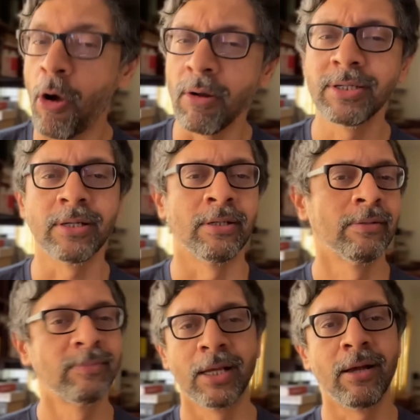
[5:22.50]
alter
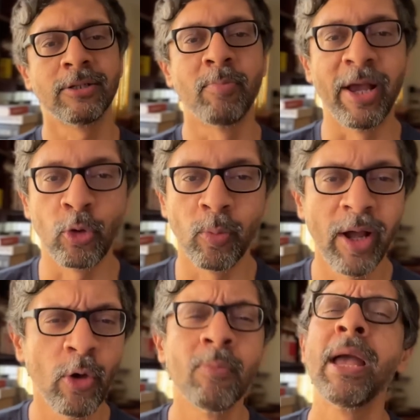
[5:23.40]
the gut
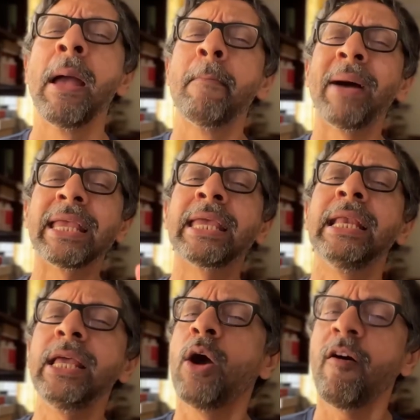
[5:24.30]
microbiome by
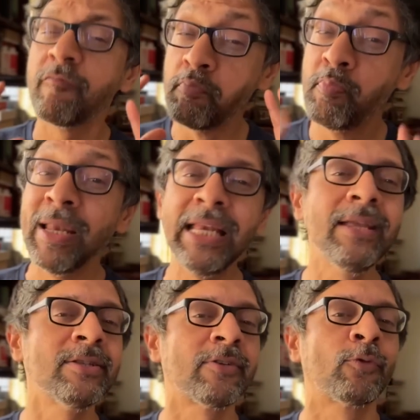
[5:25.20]
killing off
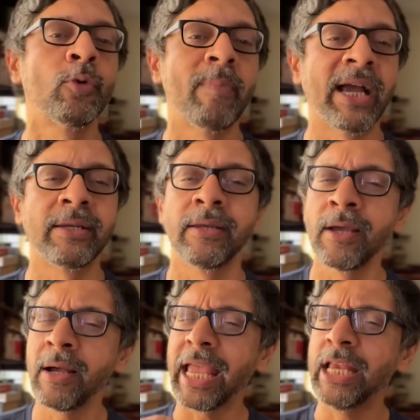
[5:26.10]
billions of good
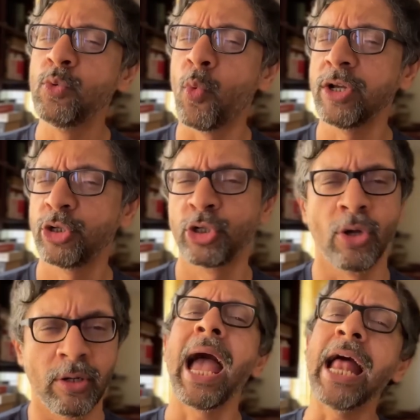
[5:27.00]
bacteria in one
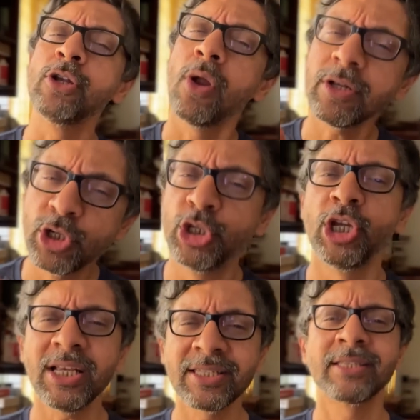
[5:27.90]
shot. And not
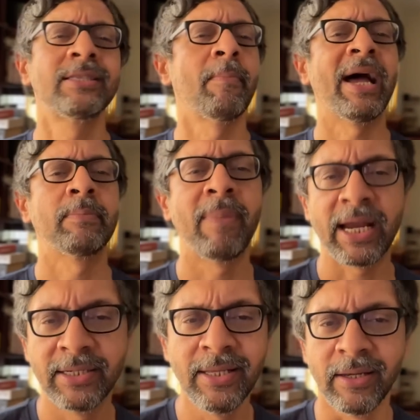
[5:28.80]
just the bad
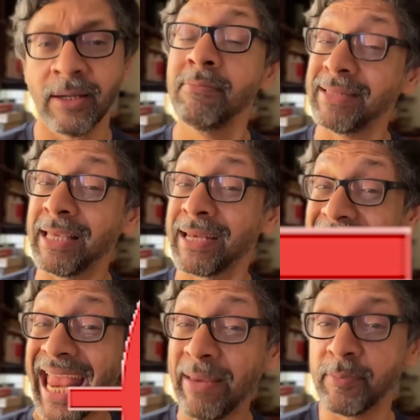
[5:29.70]
bacteria they are
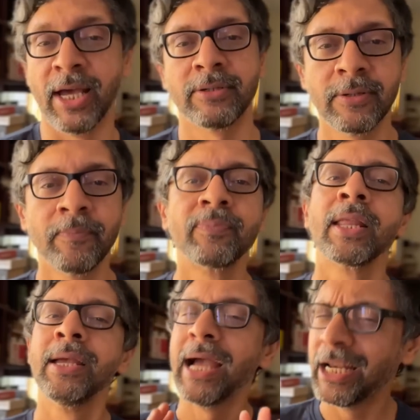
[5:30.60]
aimed at.
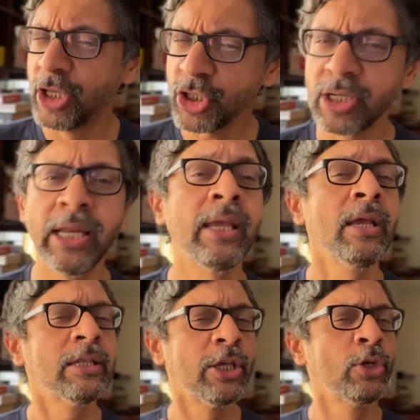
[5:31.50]
Additionally,
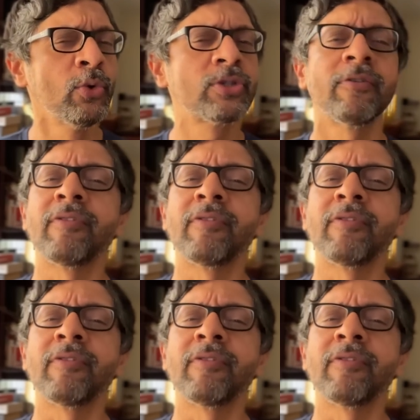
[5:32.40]
the use of